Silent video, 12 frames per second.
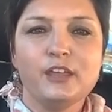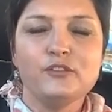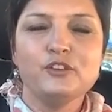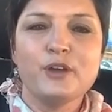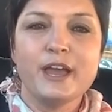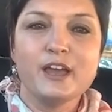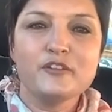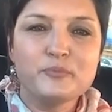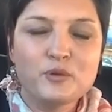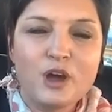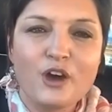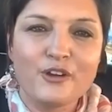you have poor
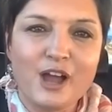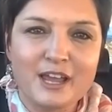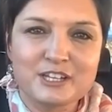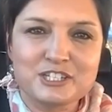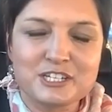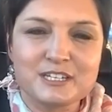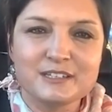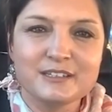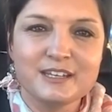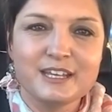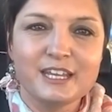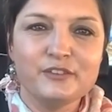oral hygiene,
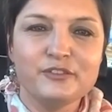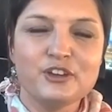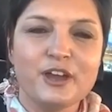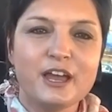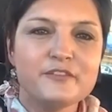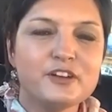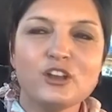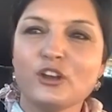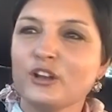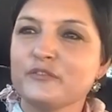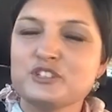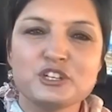if you have a lot
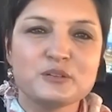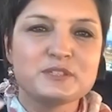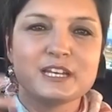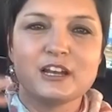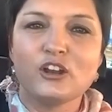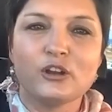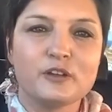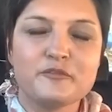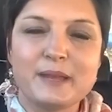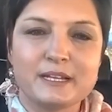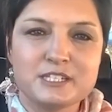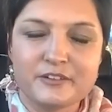of germs and a lot of
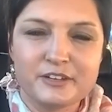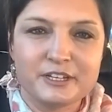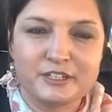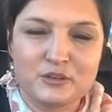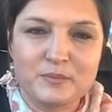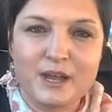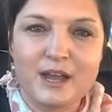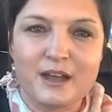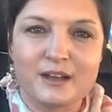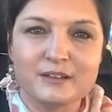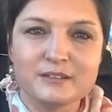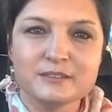bacteria in your
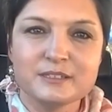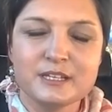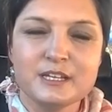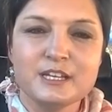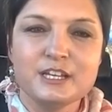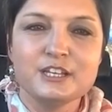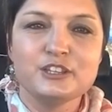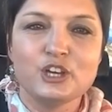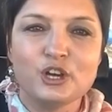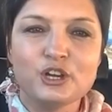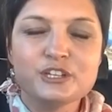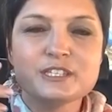mouth,
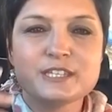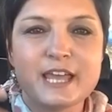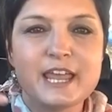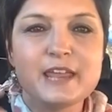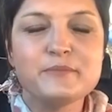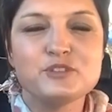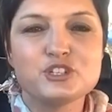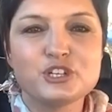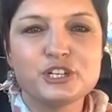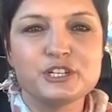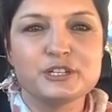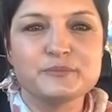those same
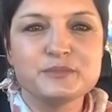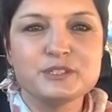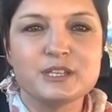germs